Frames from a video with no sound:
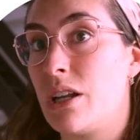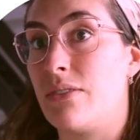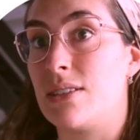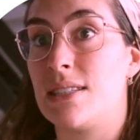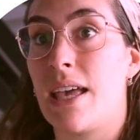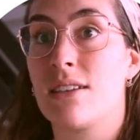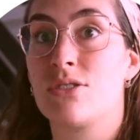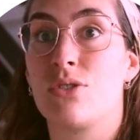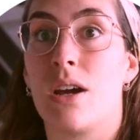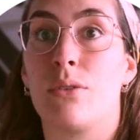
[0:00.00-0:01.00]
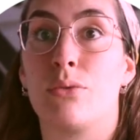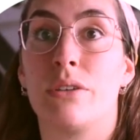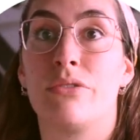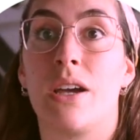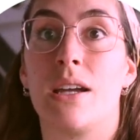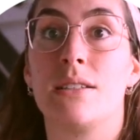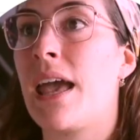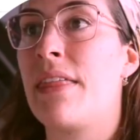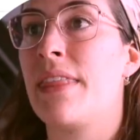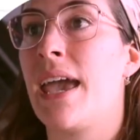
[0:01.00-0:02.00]
if it's extra, refund.
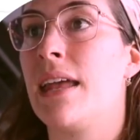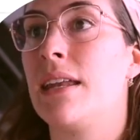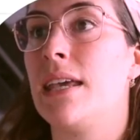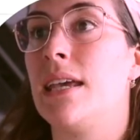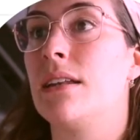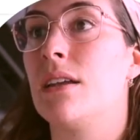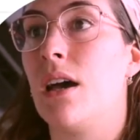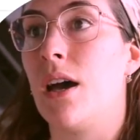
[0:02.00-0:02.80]
And then in